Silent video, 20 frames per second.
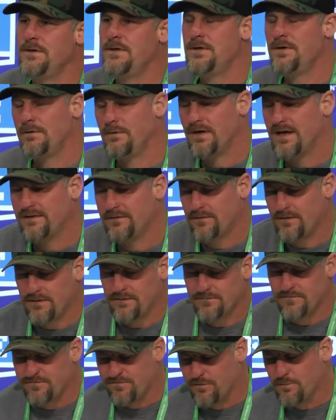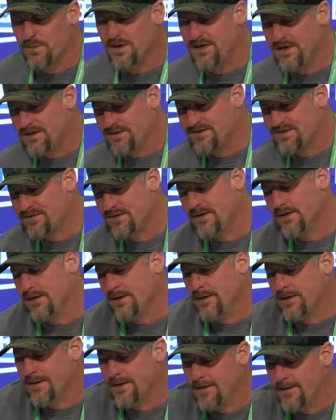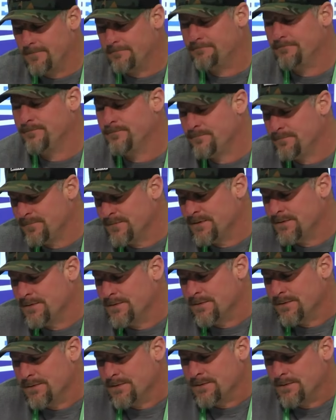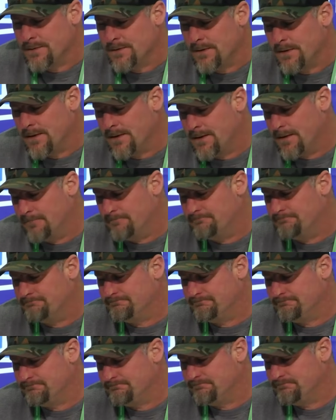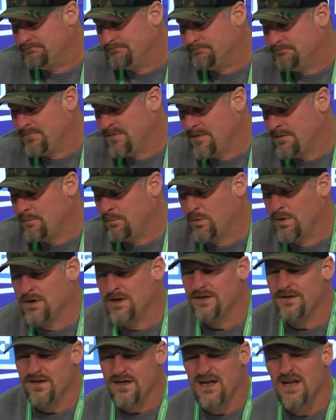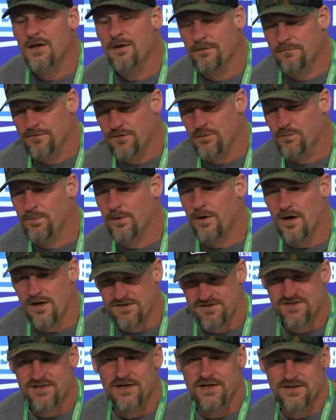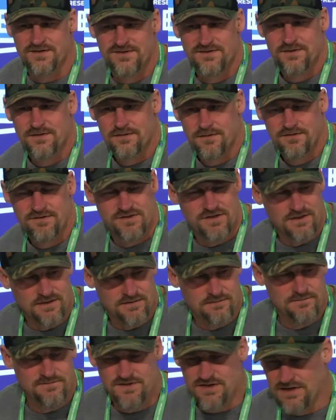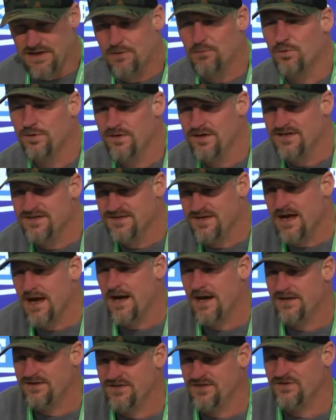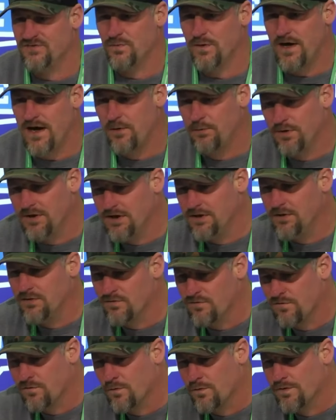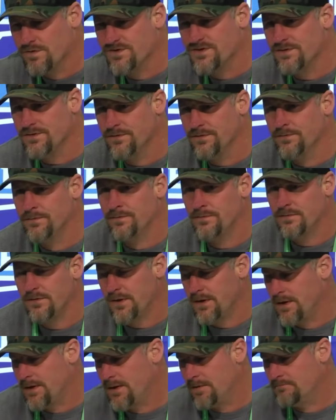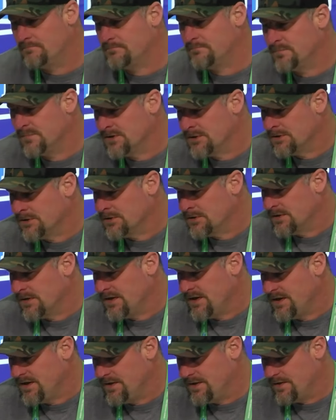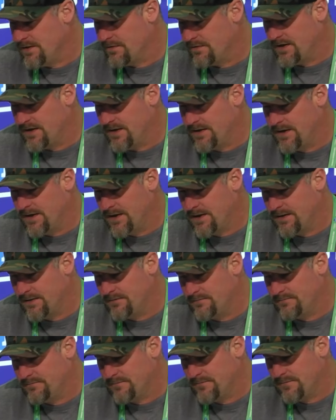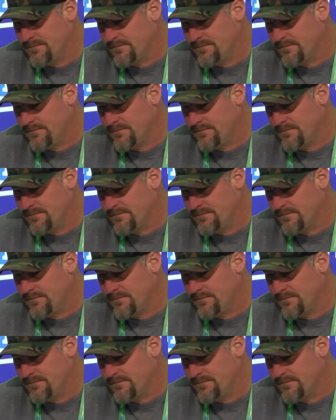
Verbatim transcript: you know, like for me, it's the uh, um, really the interview process to, to get with these guys is what I really look forward to. Um, you know, and, and